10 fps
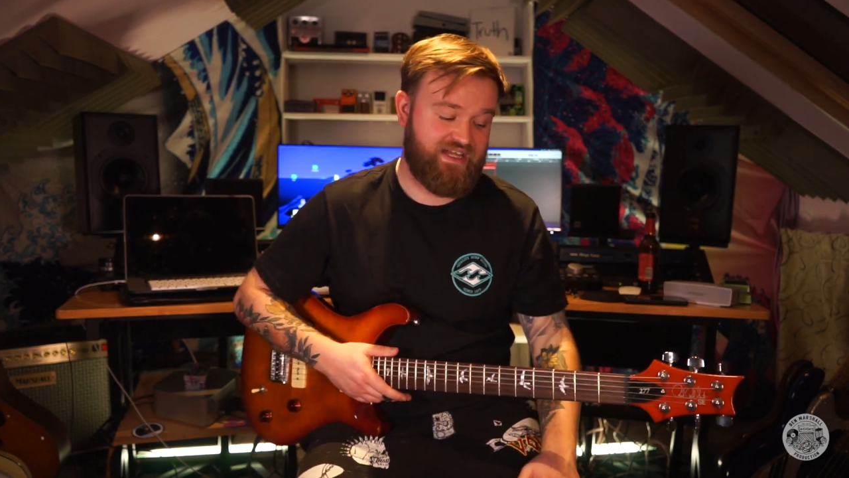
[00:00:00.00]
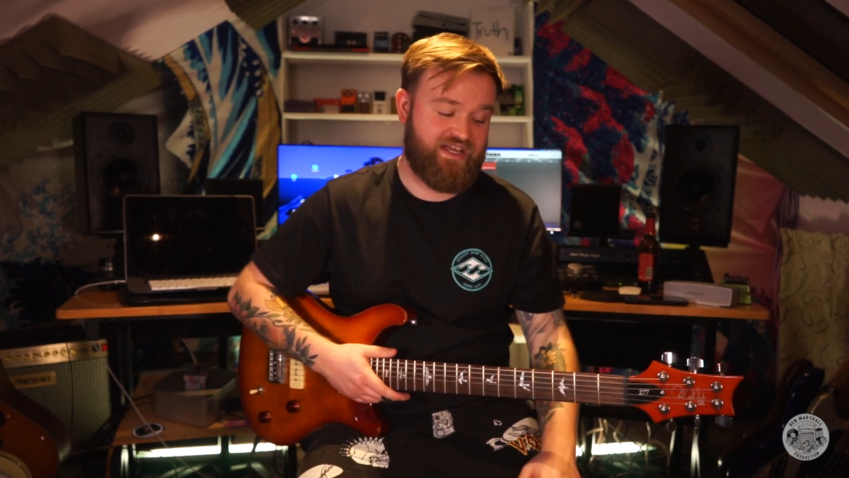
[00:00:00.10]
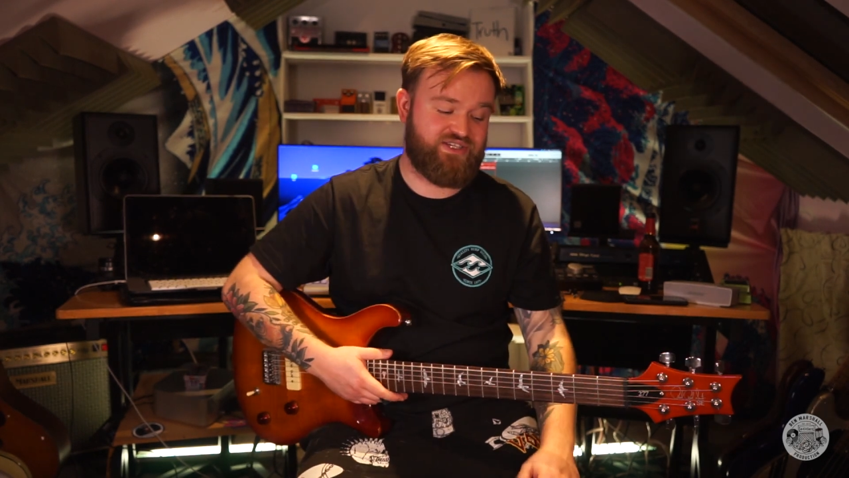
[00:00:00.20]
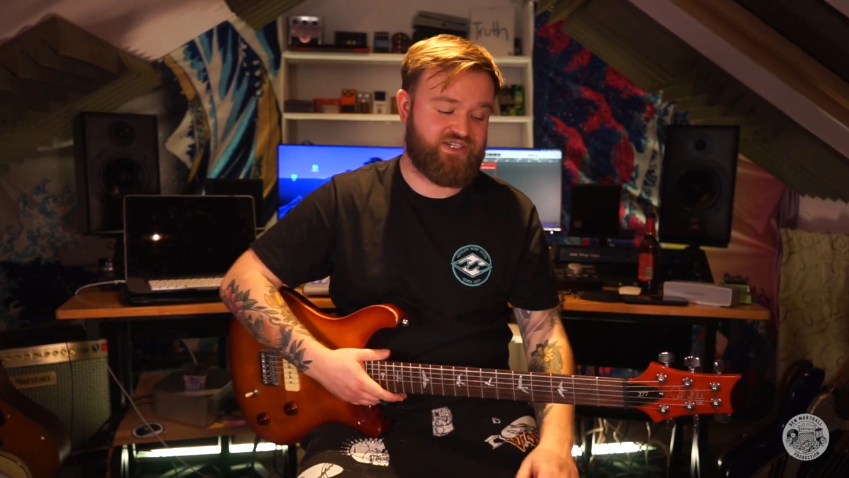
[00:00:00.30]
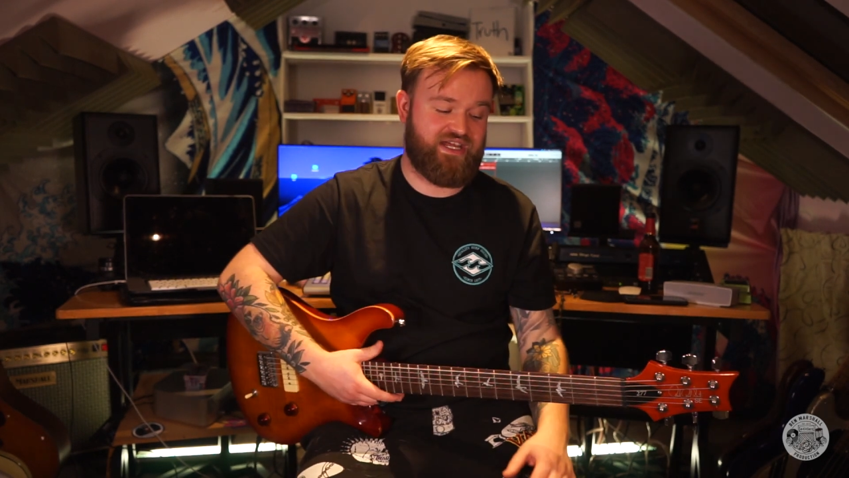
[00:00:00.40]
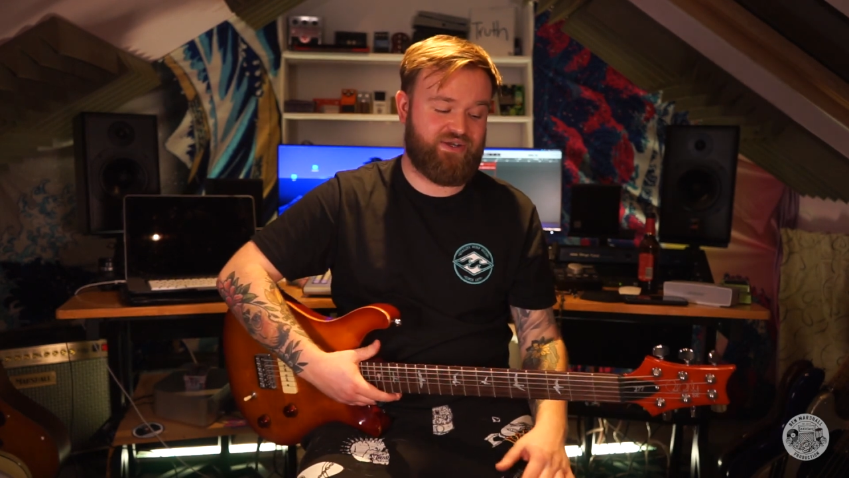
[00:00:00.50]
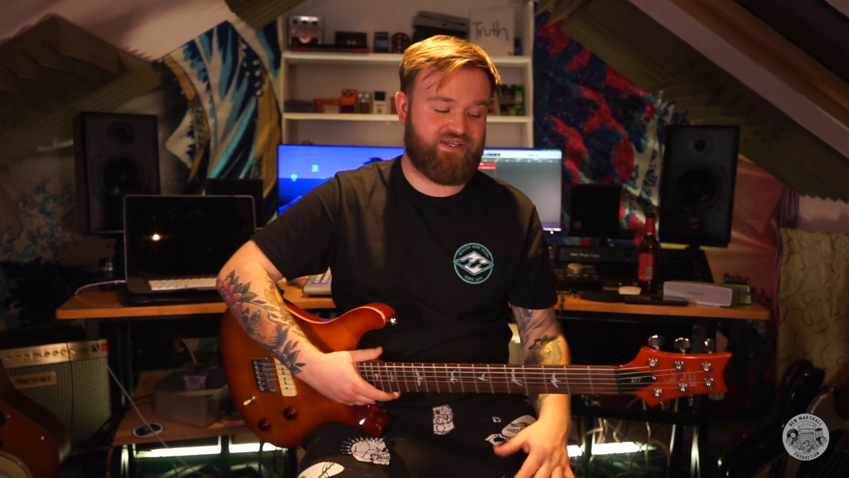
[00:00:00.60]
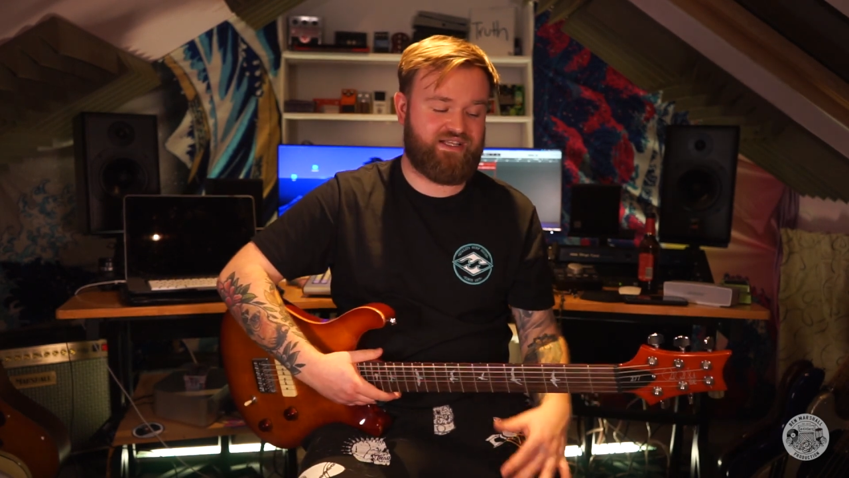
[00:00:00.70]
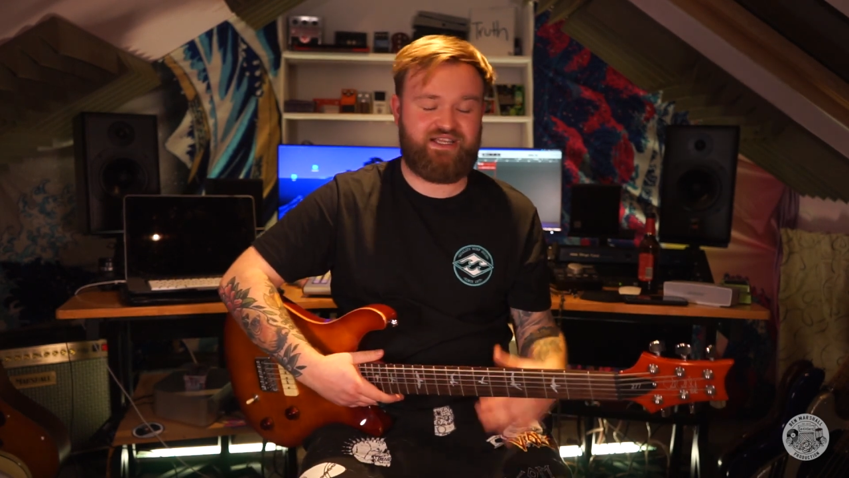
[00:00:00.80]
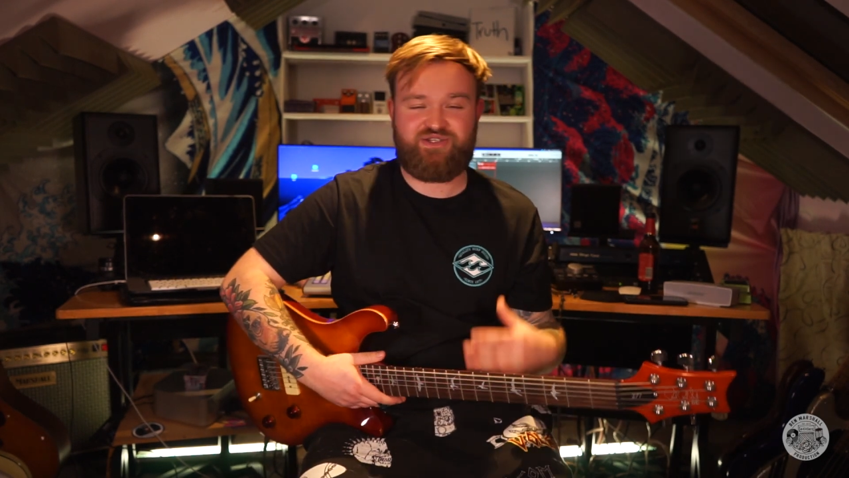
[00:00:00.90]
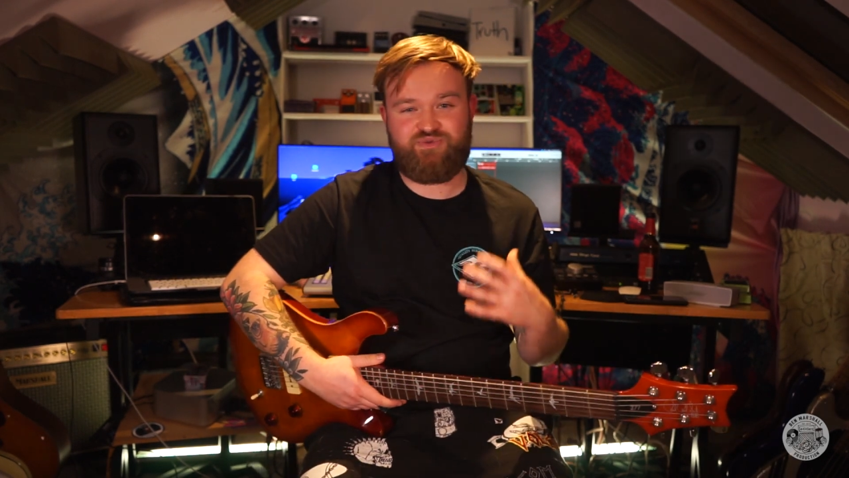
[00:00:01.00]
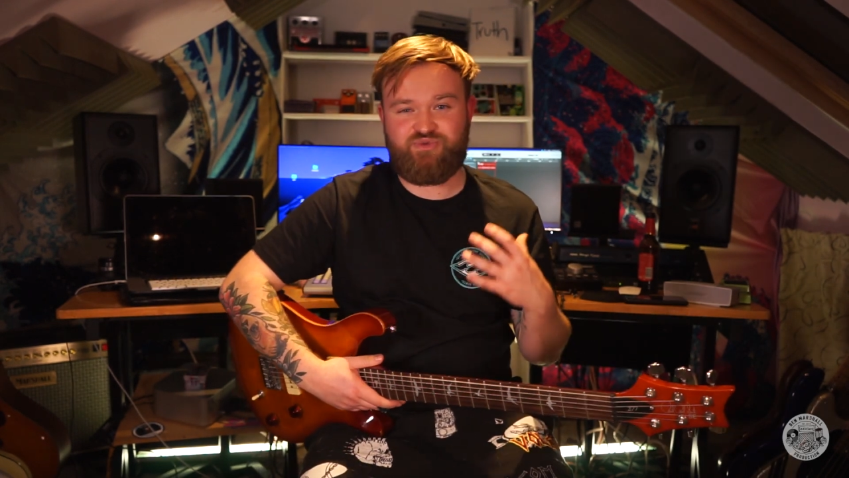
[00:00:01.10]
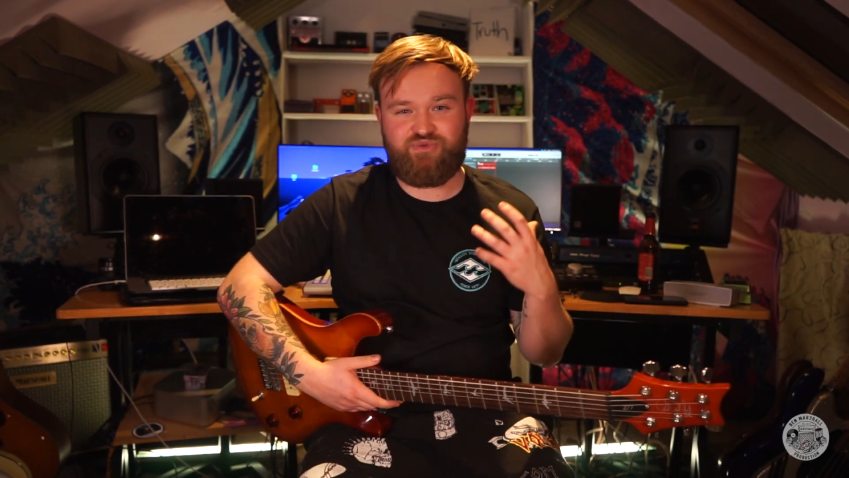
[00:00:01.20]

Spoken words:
So that's